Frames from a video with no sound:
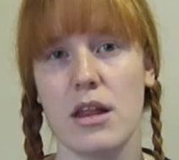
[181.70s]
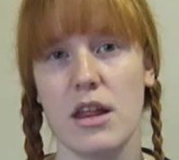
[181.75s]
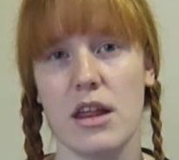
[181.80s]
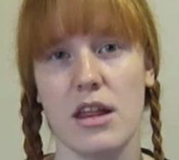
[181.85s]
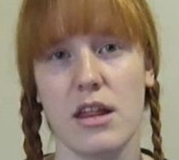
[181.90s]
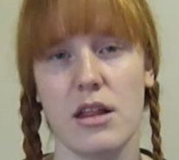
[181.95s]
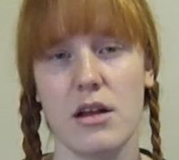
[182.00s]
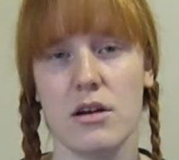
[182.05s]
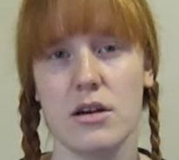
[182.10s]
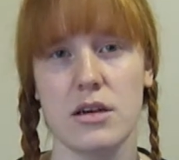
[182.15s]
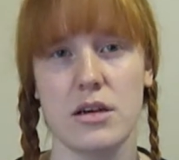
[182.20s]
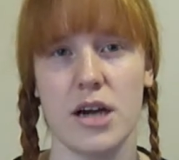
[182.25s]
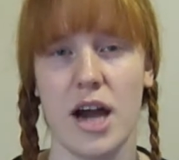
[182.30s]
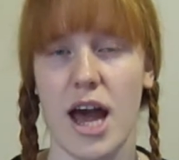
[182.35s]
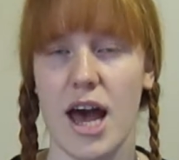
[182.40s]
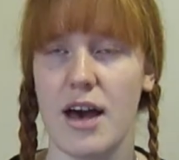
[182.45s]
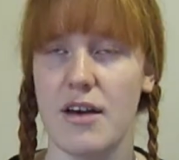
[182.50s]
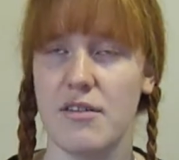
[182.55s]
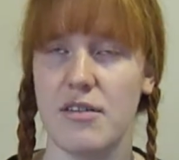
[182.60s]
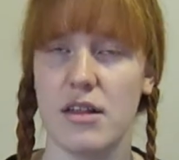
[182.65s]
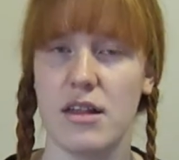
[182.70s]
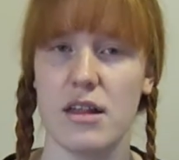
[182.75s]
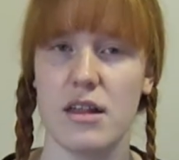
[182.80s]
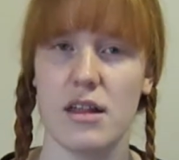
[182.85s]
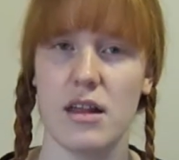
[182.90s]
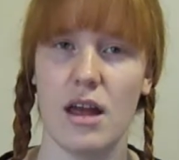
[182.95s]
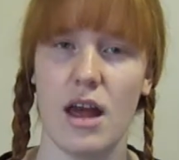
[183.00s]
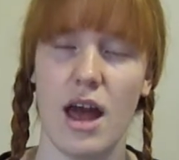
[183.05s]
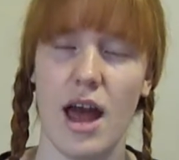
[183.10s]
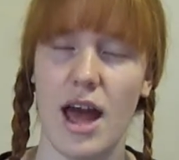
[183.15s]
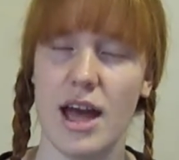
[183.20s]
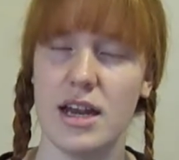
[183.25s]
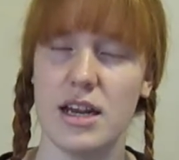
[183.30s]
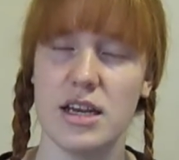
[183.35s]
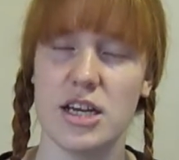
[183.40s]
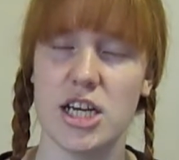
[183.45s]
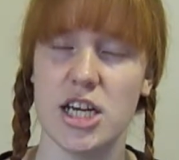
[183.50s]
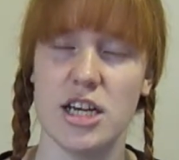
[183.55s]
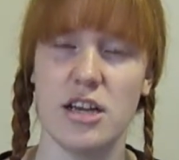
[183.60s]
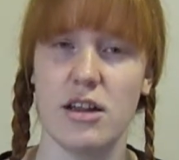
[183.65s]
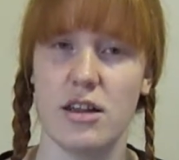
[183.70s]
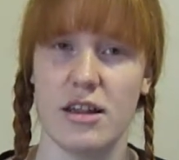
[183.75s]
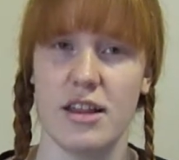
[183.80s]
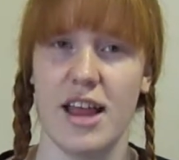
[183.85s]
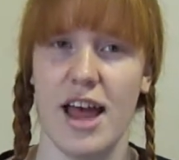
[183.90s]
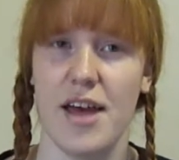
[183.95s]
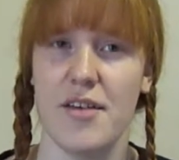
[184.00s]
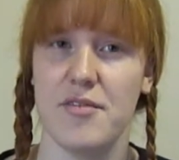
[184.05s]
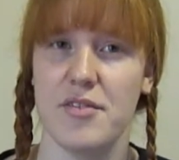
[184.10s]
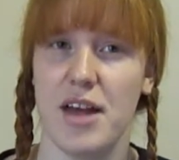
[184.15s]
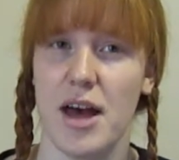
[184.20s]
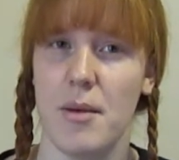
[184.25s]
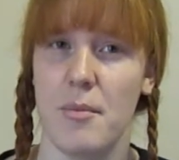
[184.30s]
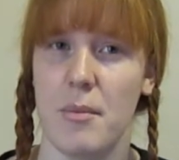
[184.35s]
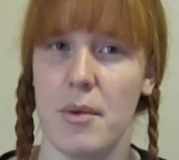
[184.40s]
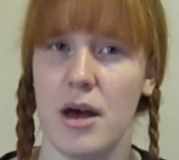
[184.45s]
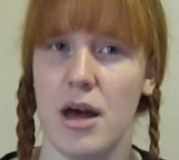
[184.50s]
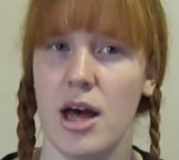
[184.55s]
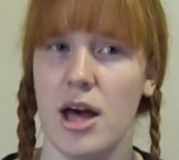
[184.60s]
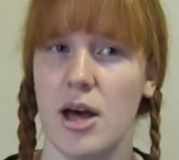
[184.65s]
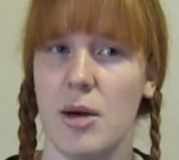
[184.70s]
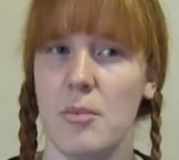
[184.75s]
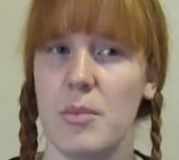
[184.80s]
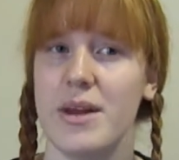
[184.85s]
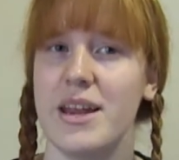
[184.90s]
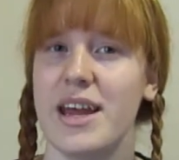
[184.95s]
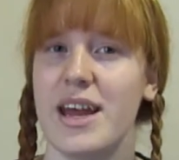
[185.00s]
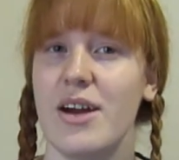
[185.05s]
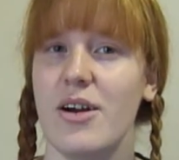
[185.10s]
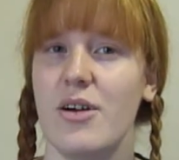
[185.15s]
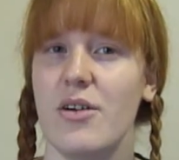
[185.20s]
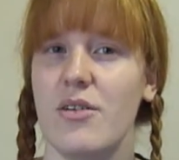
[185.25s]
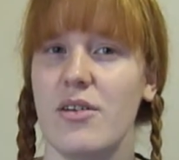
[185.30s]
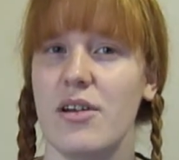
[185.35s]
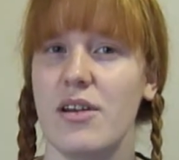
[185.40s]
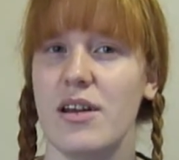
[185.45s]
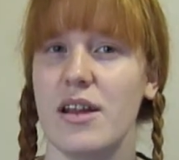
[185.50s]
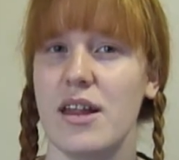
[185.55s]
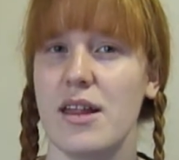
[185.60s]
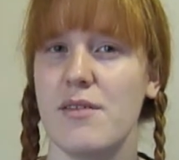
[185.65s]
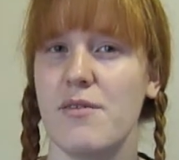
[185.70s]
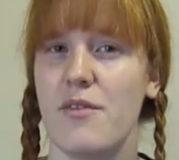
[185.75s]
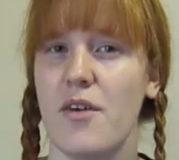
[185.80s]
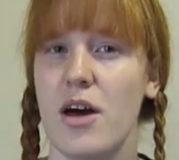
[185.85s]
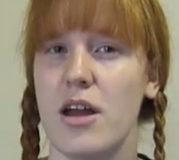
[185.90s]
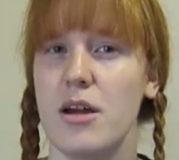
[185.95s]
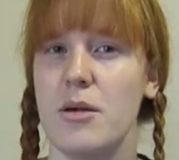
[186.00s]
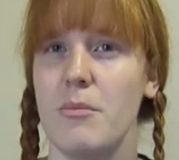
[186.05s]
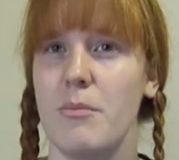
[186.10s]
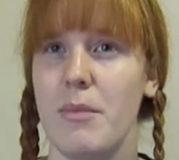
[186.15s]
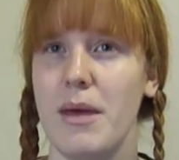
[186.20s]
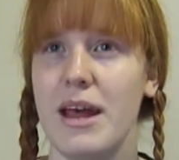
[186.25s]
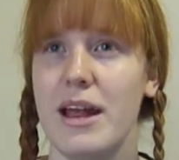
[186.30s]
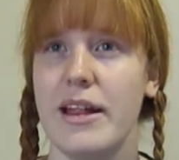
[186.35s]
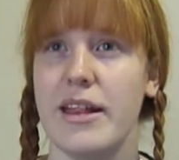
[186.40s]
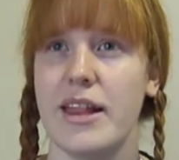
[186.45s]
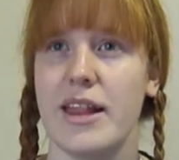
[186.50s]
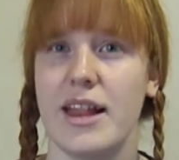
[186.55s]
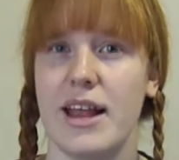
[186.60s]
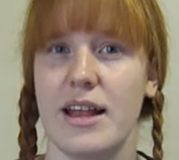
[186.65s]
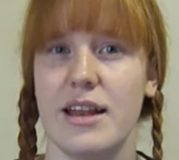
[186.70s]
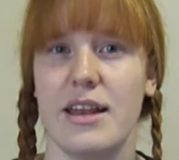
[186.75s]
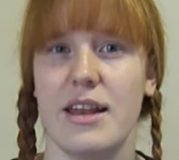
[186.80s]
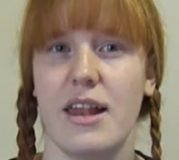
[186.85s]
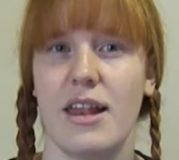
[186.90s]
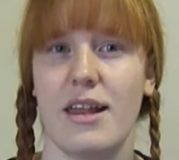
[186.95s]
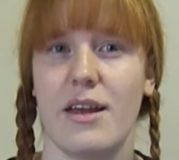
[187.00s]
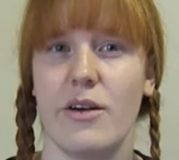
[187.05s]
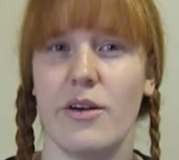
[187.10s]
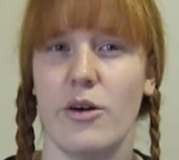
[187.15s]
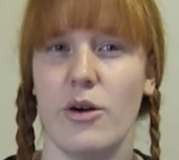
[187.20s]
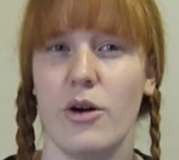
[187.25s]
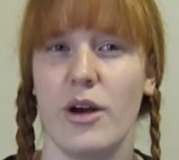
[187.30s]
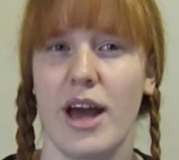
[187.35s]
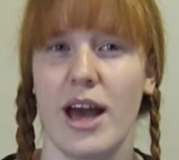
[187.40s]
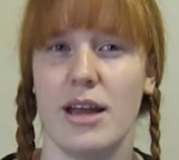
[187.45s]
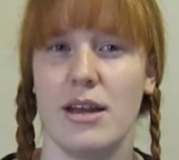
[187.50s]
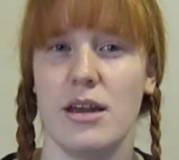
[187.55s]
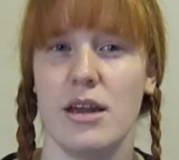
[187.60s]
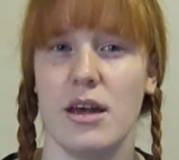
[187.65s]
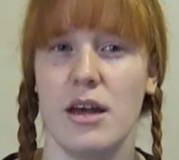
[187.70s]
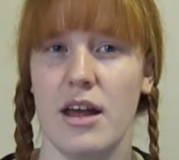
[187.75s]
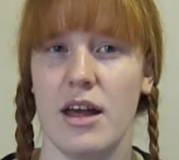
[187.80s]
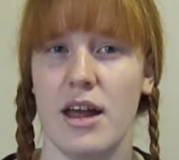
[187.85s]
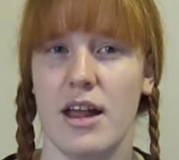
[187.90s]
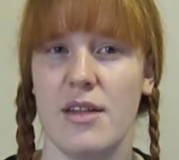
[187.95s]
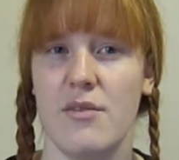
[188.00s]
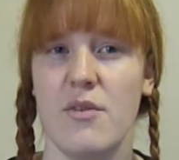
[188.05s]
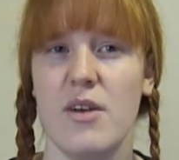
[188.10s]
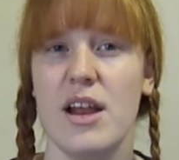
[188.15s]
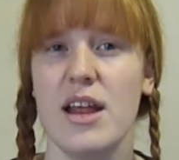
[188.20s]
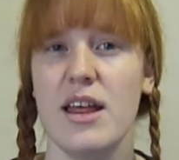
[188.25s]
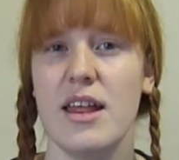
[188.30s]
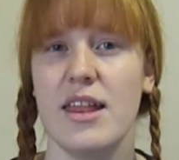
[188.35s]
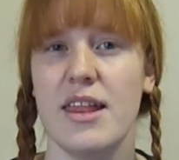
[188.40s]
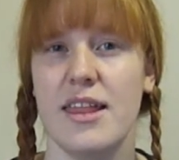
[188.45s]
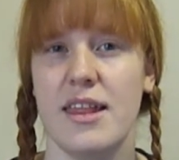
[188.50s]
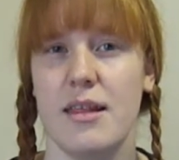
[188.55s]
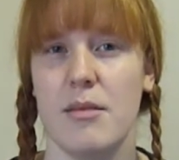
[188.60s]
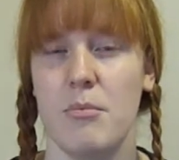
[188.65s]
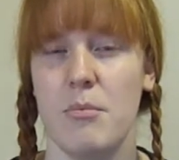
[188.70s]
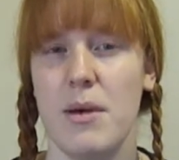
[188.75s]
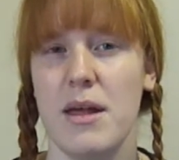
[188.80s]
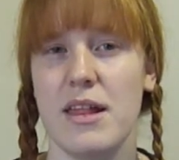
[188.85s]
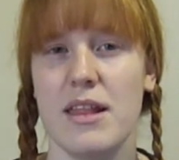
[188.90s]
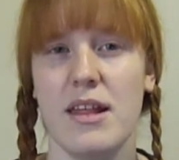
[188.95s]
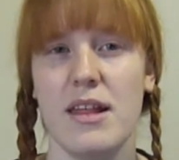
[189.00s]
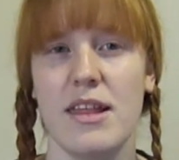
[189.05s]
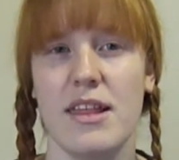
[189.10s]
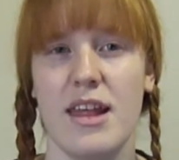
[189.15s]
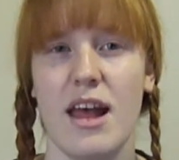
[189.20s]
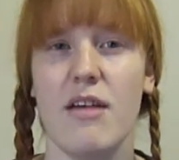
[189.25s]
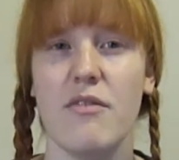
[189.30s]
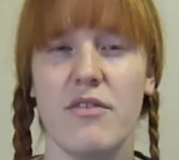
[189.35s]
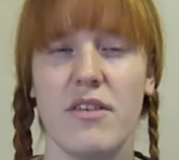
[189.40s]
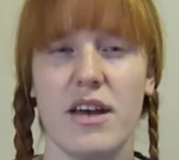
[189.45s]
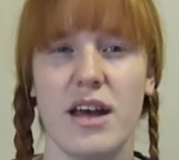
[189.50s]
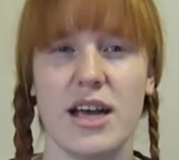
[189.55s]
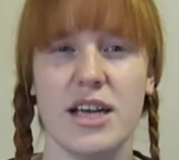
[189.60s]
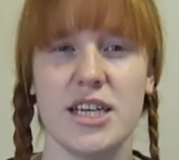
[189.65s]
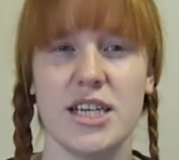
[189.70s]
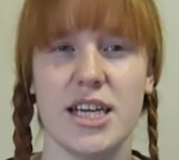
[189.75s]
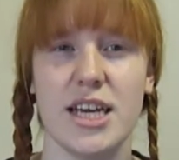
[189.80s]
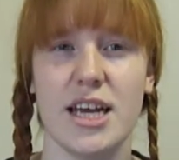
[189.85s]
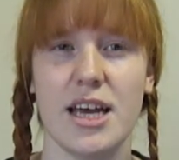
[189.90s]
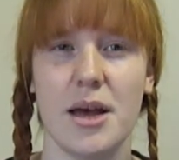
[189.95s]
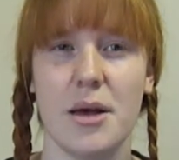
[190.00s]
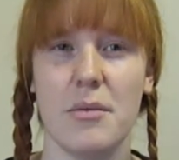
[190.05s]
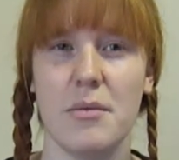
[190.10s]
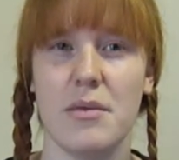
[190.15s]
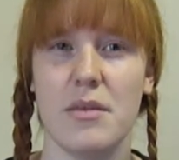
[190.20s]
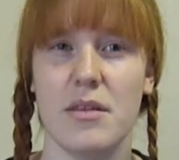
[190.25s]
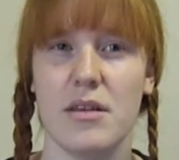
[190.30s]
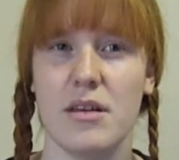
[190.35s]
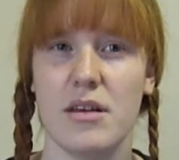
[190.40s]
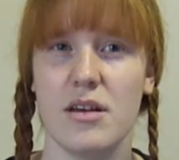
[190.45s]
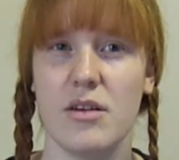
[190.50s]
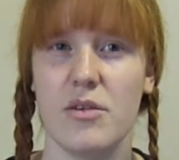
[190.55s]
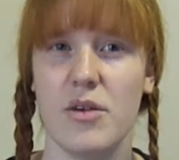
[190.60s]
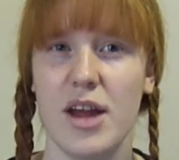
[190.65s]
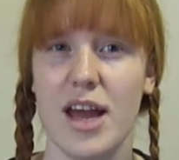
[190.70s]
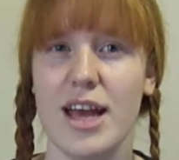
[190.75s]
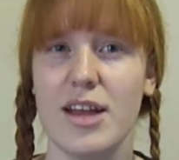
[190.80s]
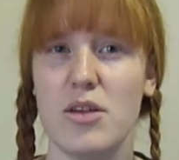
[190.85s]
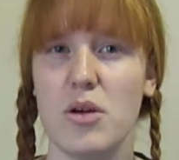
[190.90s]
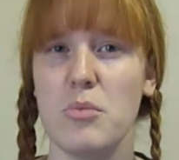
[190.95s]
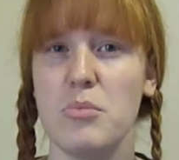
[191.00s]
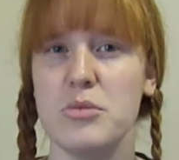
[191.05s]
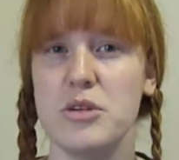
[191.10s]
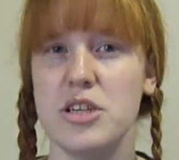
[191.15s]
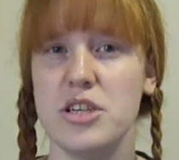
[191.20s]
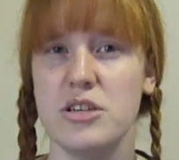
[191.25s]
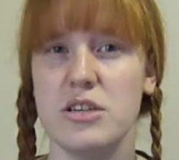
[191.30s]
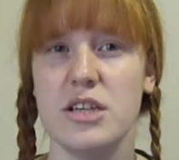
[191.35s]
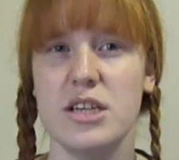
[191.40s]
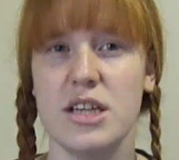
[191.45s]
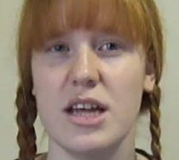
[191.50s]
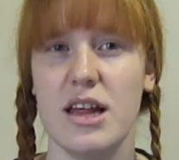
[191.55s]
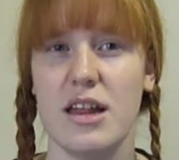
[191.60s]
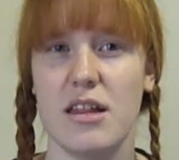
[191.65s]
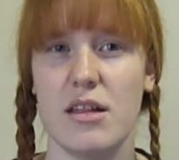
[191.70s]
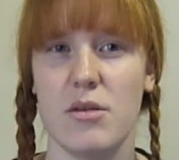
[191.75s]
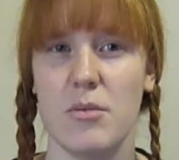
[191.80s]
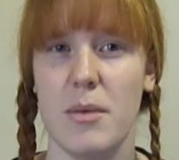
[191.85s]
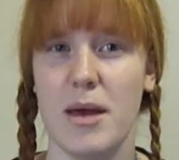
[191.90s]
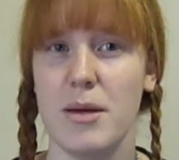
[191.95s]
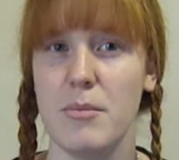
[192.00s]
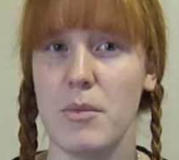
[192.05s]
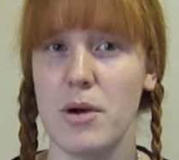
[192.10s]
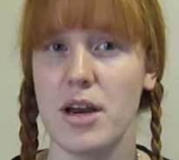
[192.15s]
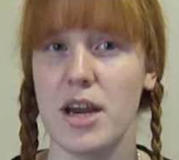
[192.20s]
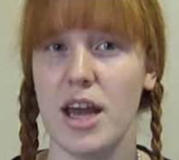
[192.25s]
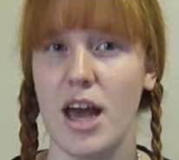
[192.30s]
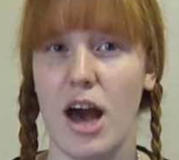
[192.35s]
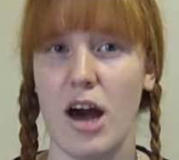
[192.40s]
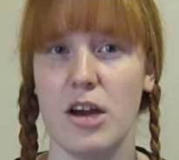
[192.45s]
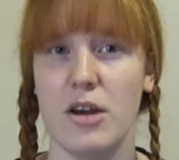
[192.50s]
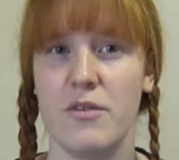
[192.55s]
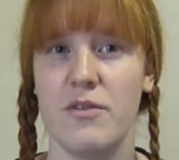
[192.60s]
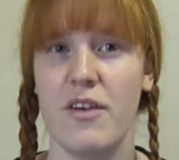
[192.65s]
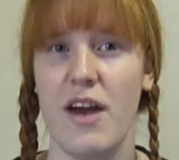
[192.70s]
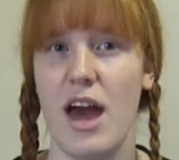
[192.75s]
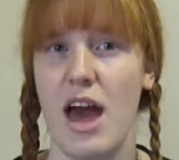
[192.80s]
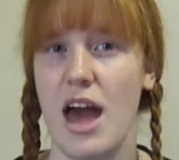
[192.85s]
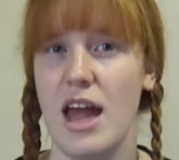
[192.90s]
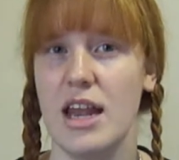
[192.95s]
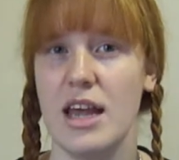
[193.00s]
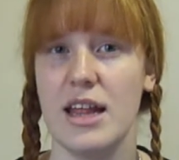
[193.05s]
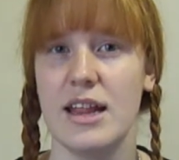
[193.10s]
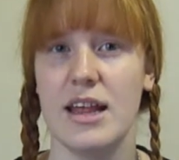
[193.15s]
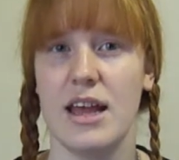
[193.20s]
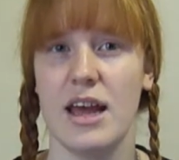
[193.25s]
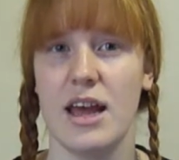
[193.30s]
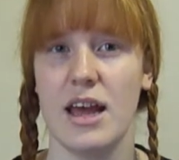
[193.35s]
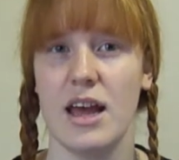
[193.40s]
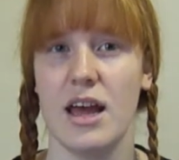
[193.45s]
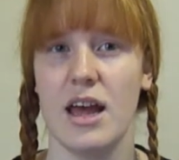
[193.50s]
his daughter has and she doesn't have them, but here this father means that this girl can is really business savvy and she can create opportunities to make money out of anything.